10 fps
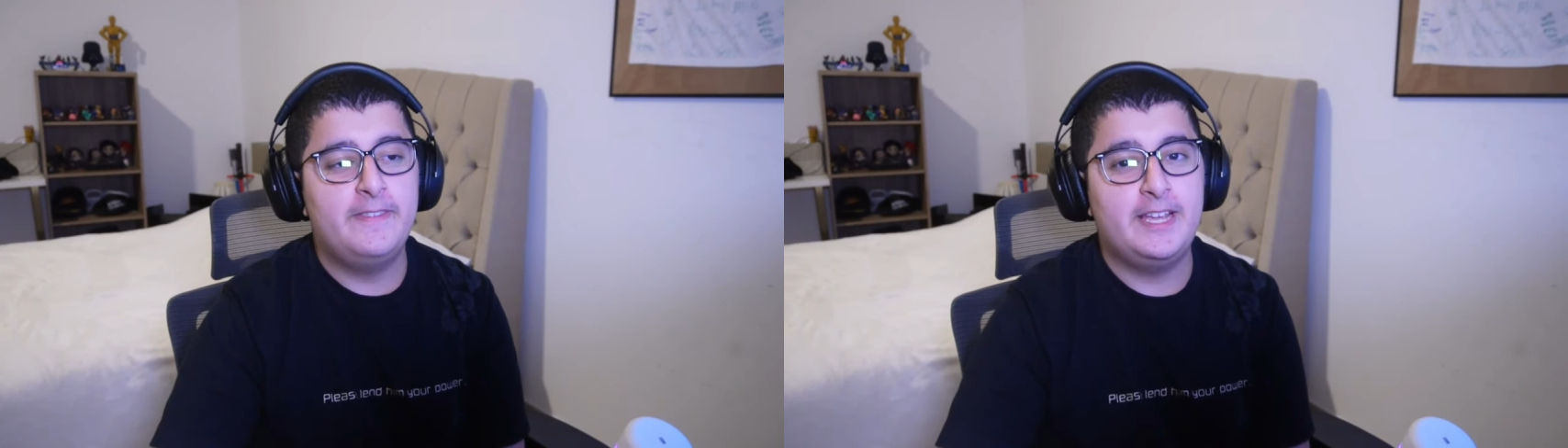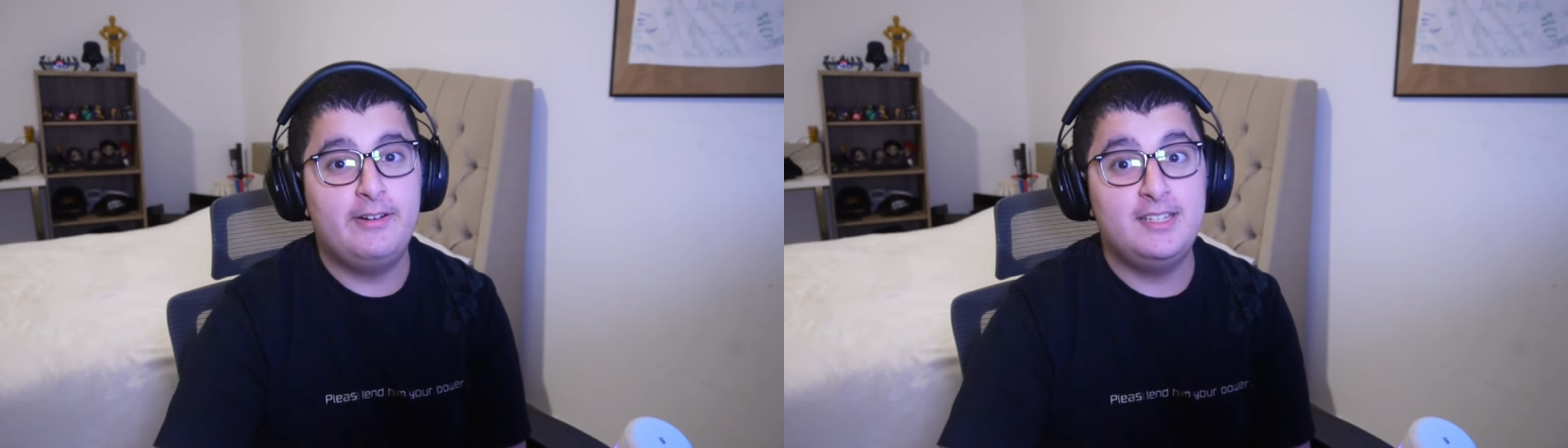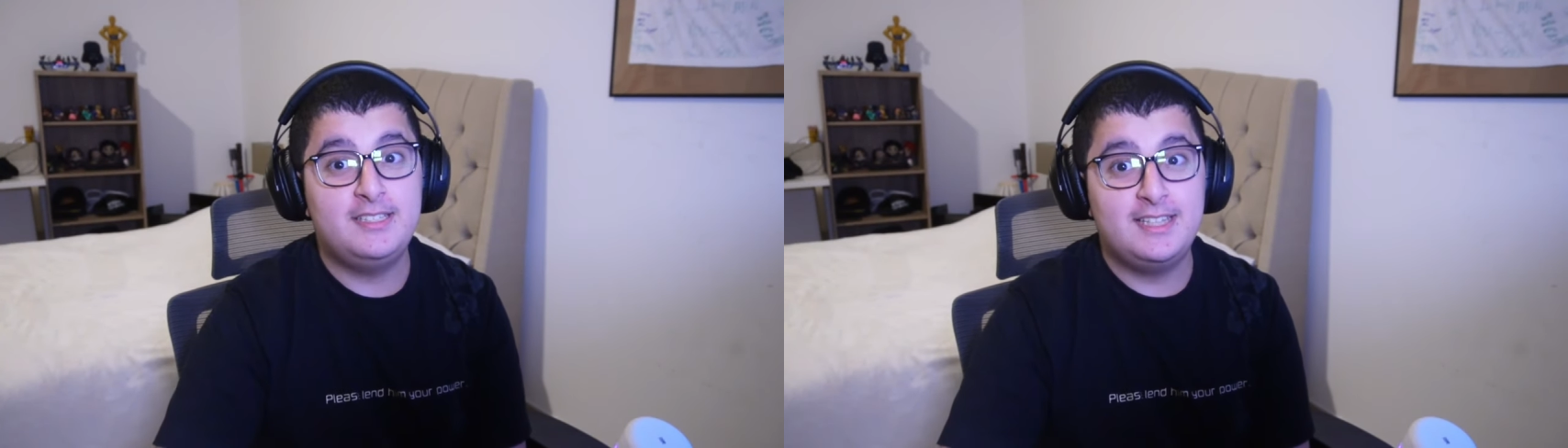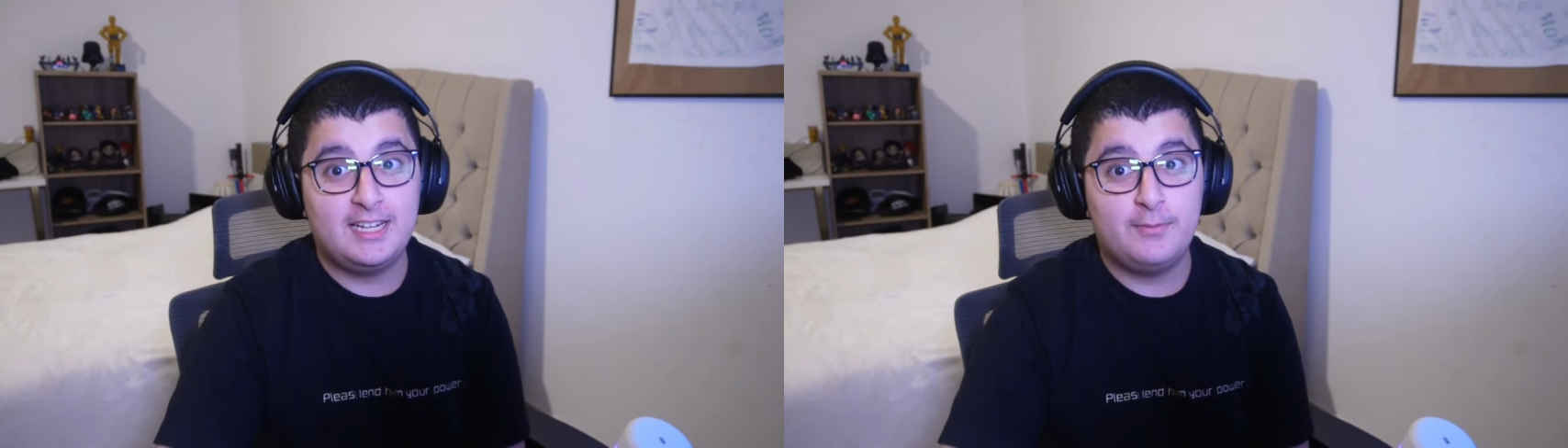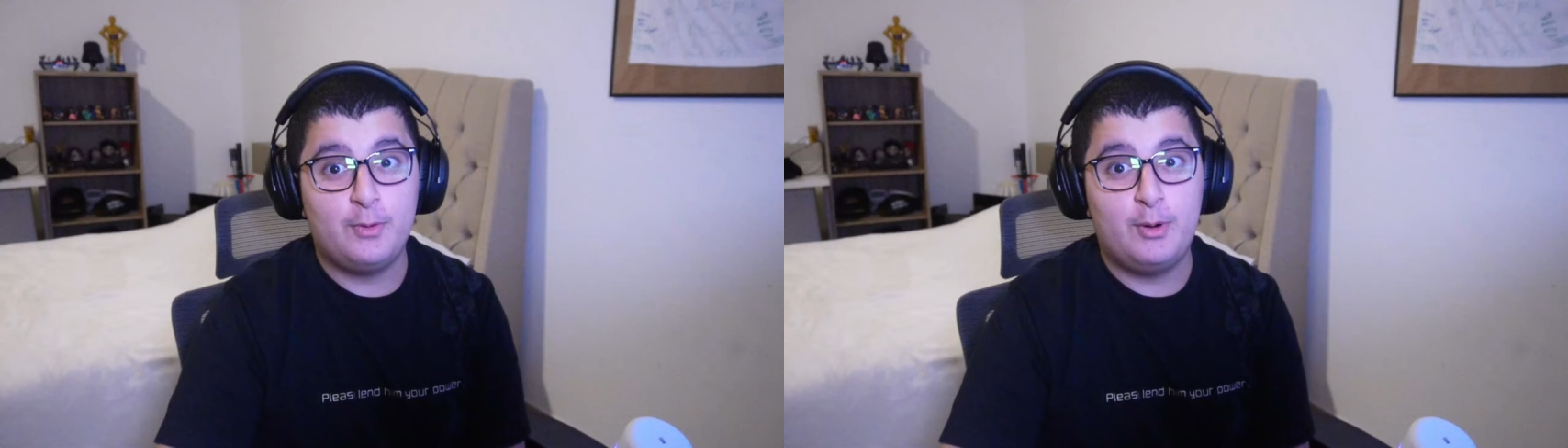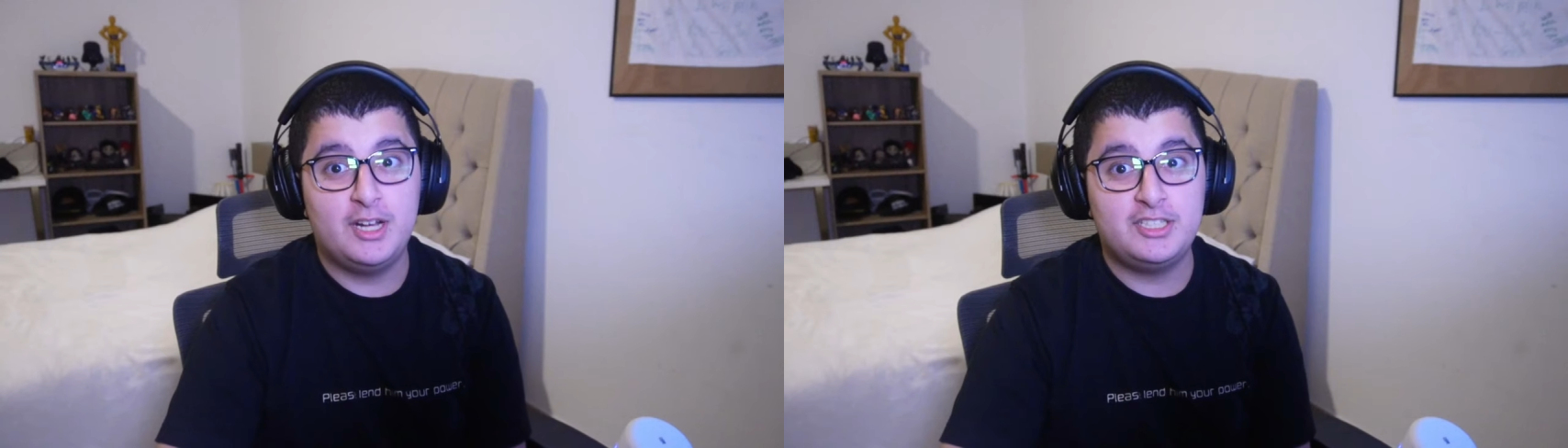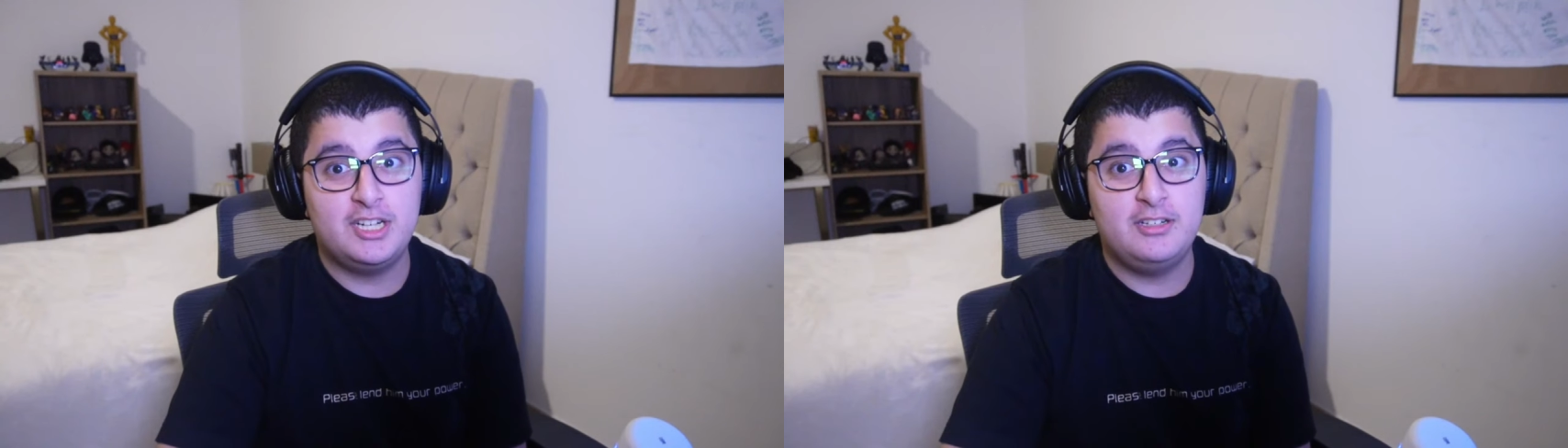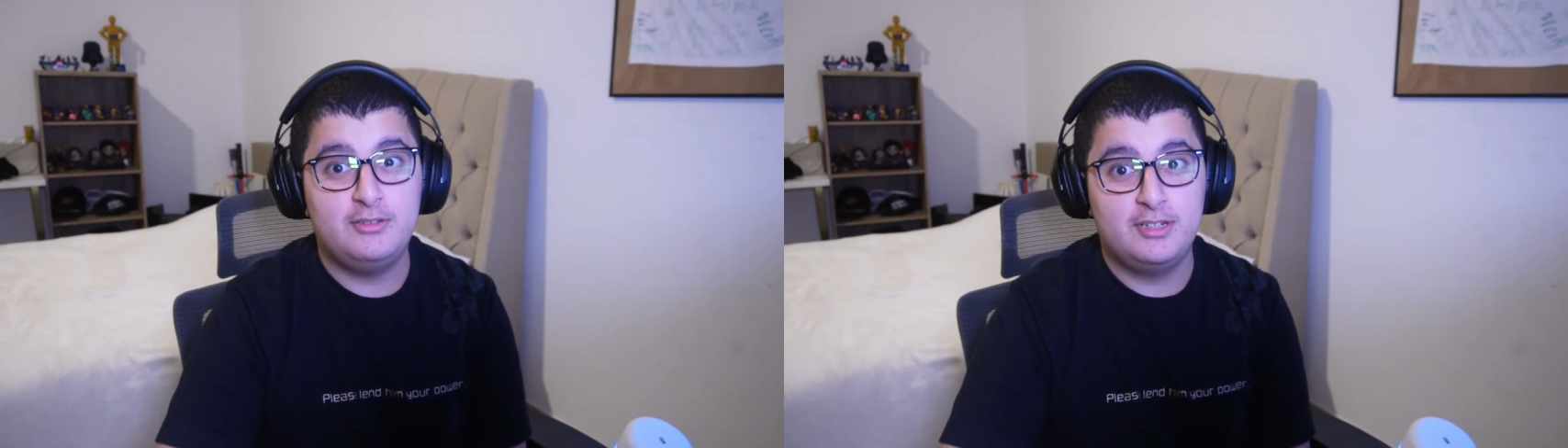Anyways, thank you for watching.